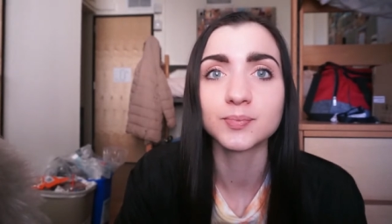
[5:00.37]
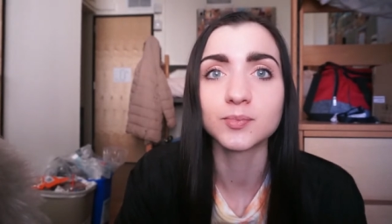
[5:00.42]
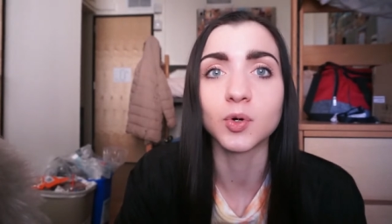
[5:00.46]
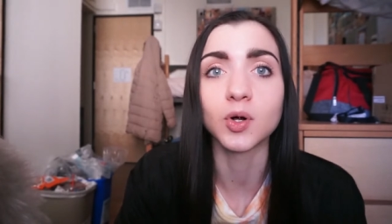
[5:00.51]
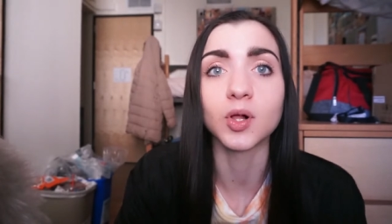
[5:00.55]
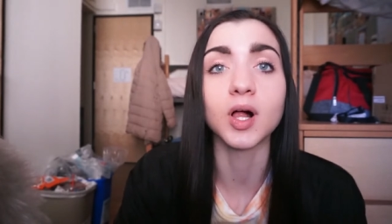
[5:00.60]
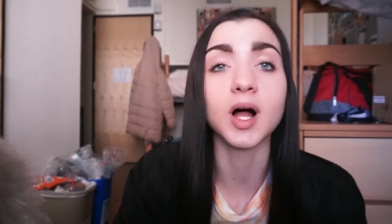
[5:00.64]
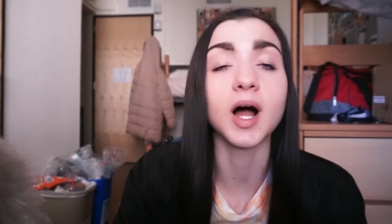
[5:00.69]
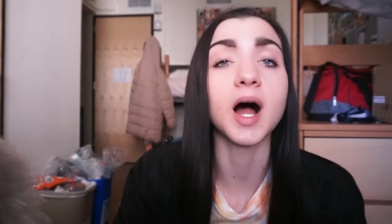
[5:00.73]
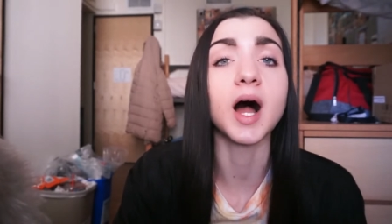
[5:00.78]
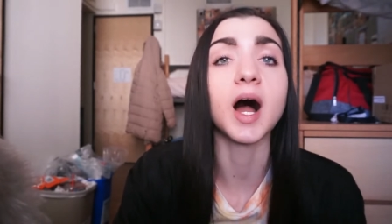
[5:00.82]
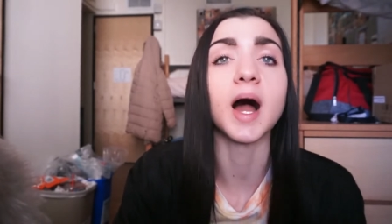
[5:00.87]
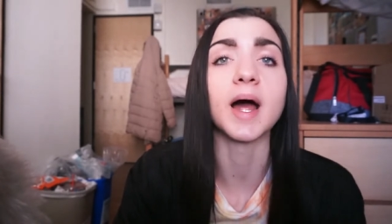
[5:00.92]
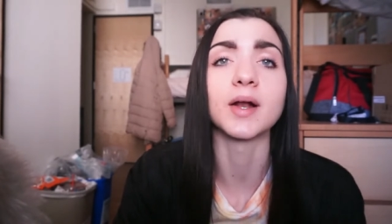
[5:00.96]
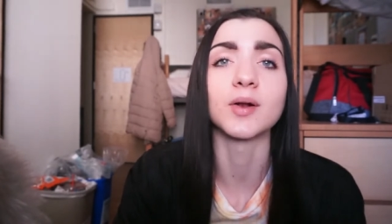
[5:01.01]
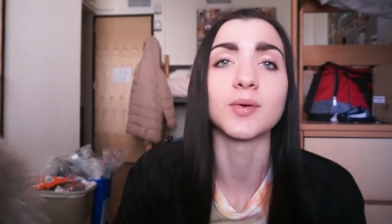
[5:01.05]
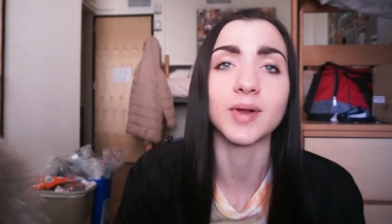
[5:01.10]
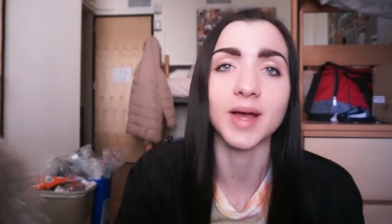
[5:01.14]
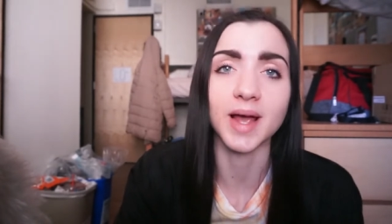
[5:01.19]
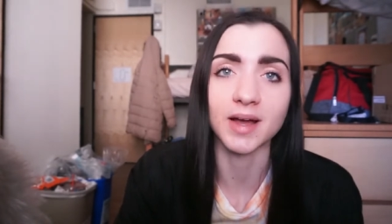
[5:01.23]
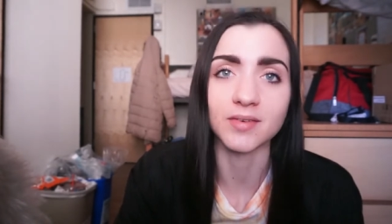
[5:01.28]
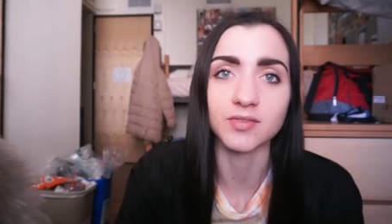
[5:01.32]
well I
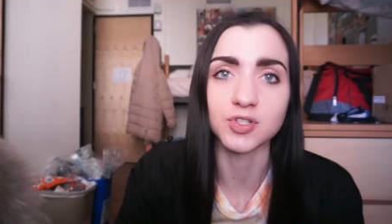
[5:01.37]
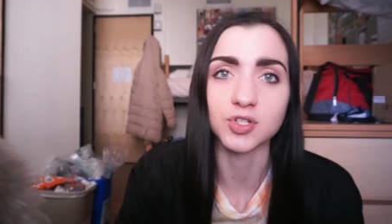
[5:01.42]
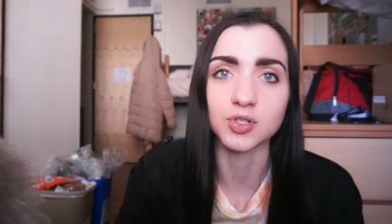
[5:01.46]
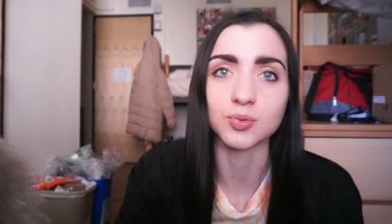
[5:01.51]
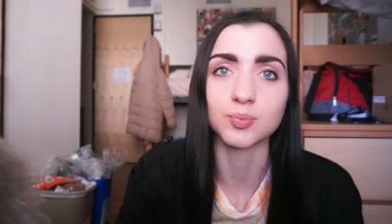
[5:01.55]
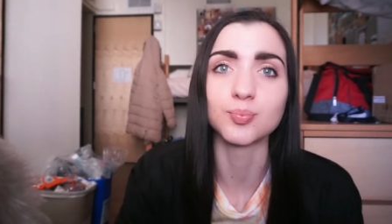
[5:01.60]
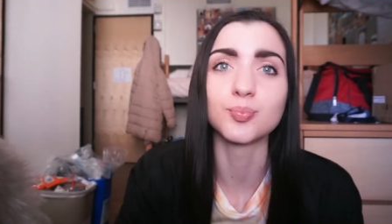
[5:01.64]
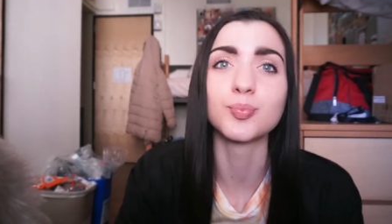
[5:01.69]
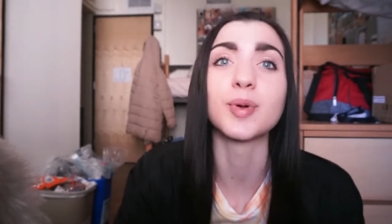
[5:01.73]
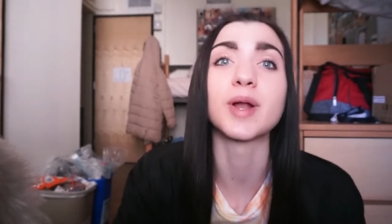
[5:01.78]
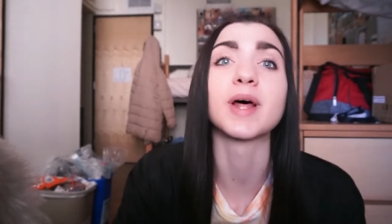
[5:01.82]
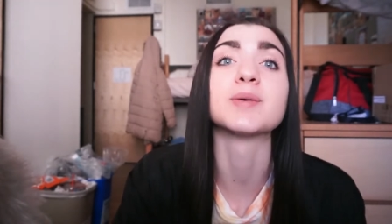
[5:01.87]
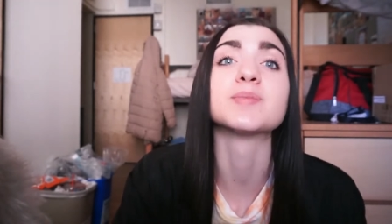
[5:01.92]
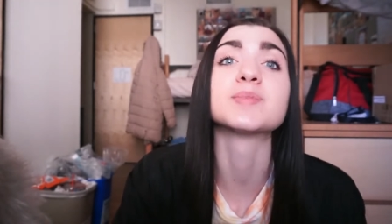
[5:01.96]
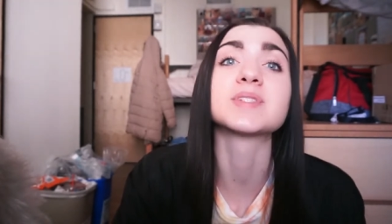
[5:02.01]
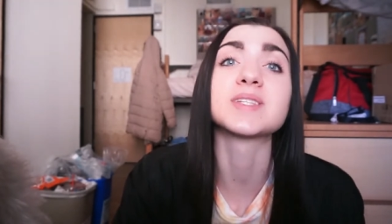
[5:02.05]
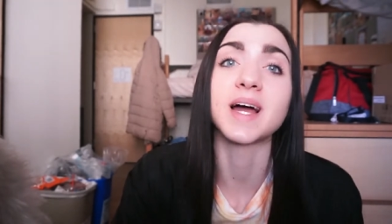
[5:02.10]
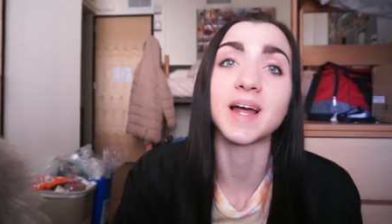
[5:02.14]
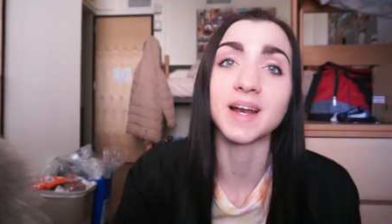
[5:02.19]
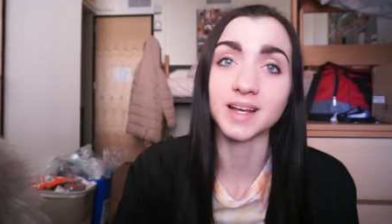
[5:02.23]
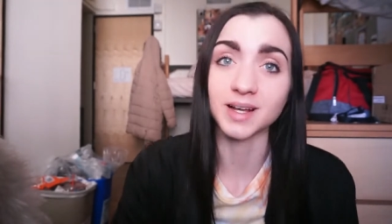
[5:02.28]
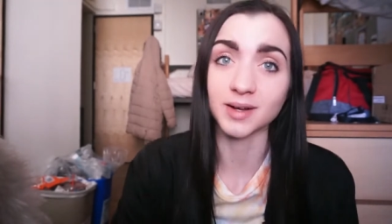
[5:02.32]
don't have to but I'm
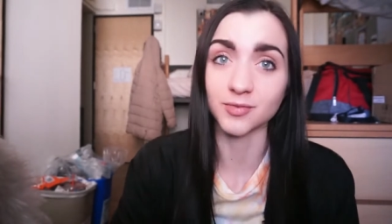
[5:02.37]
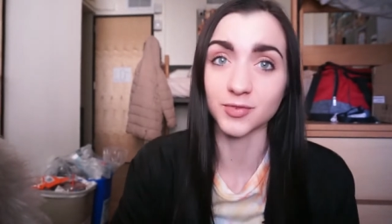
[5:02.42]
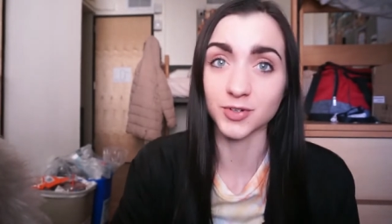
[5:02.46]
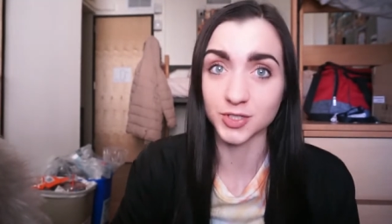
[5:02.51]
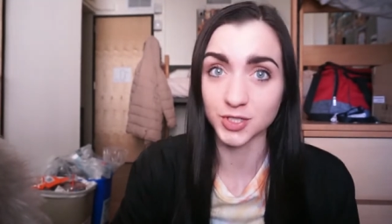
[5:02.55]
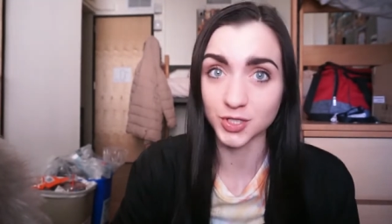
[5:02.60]
signing up for